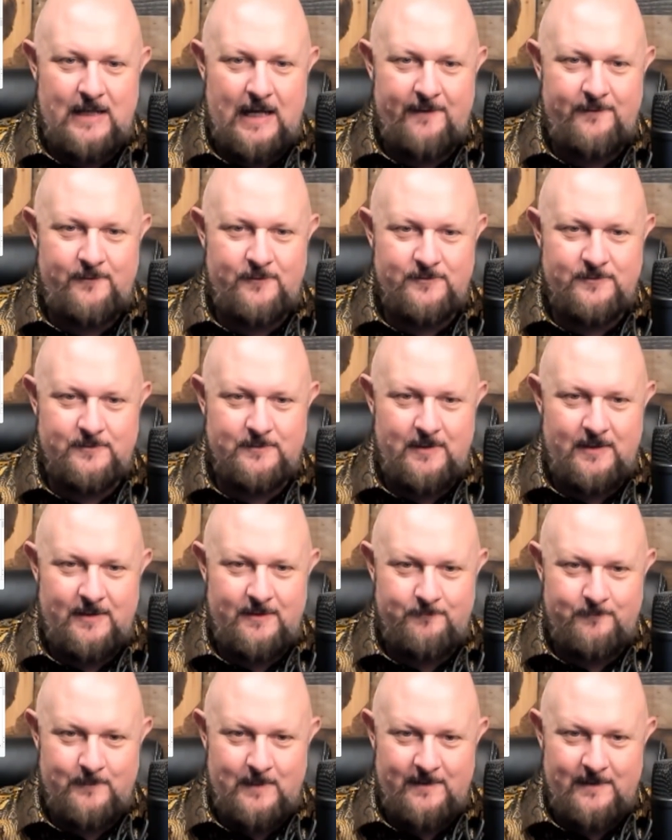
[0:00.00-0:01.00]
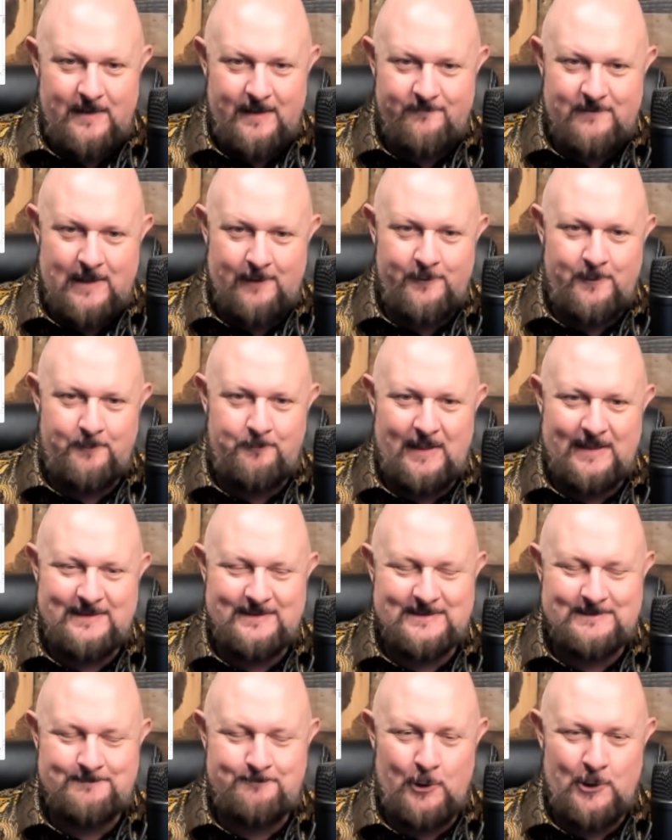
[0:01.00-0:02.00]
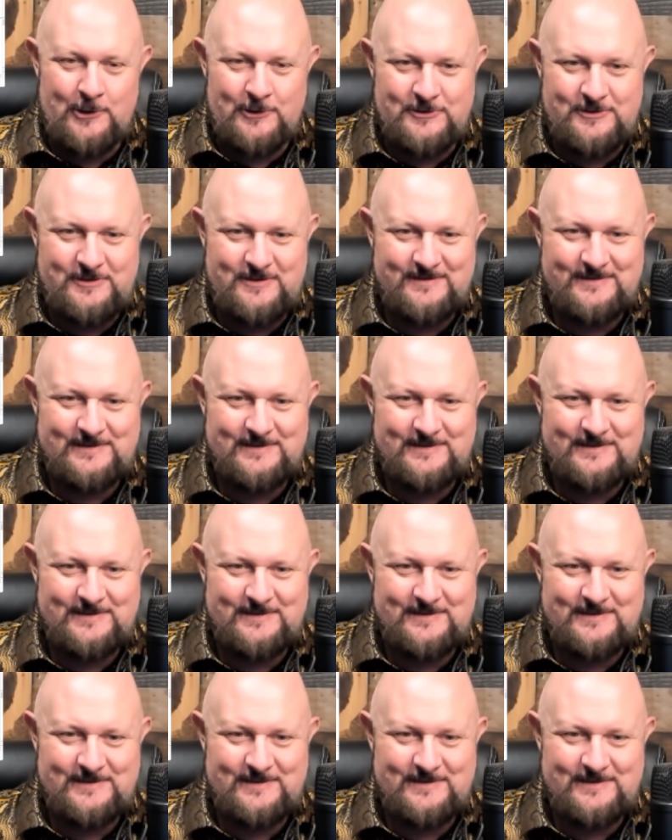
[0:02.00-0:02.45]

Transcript: around the buttons pushed.